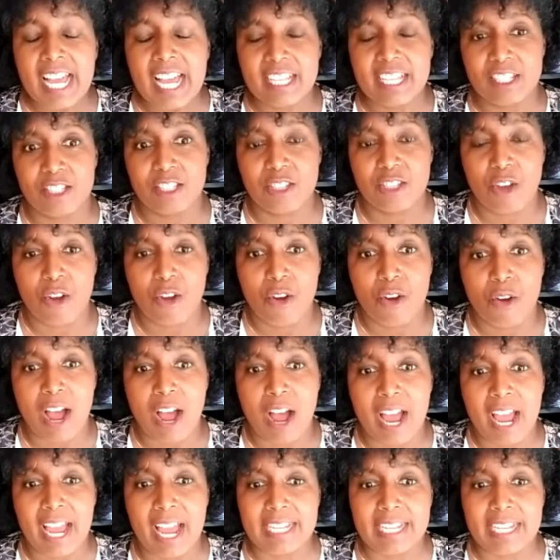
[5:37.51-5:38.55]
And so
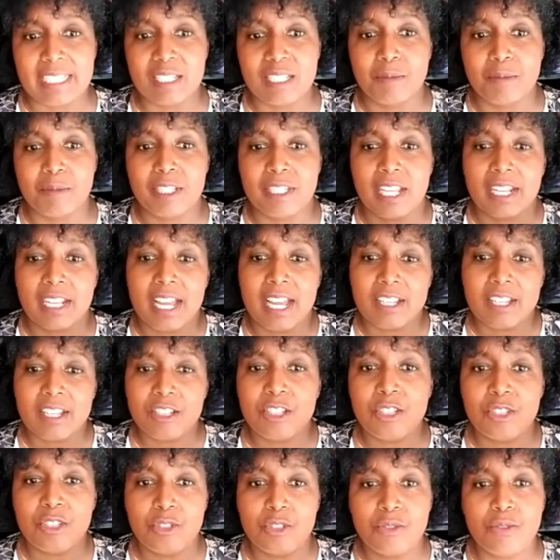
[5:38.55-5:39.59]
I asked them to say, let's
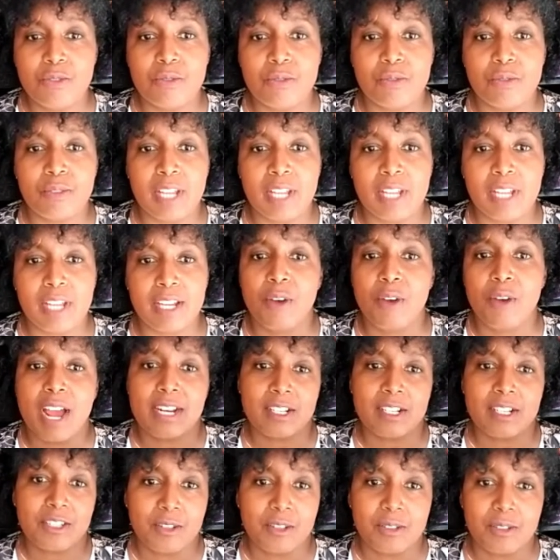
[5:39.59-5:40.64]
just do like
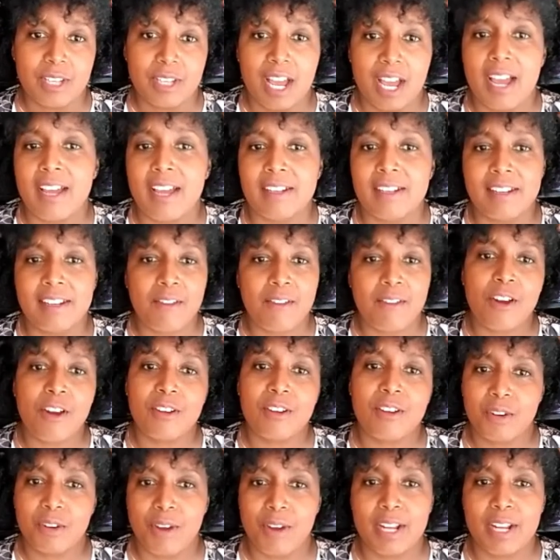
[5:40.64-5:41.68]
gratitudes. I had never
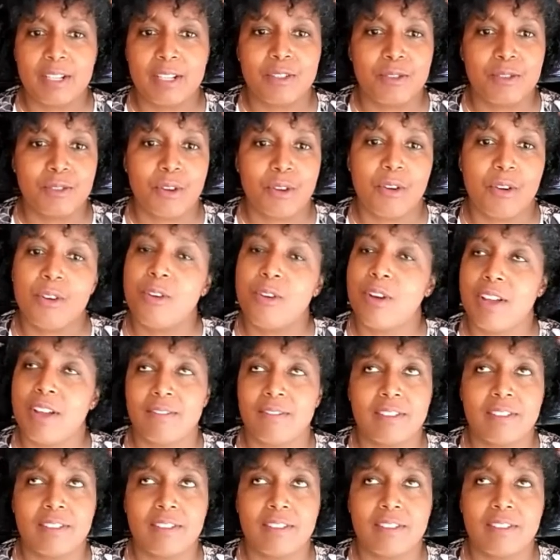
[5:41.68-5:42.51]
heard of a gratitude circle.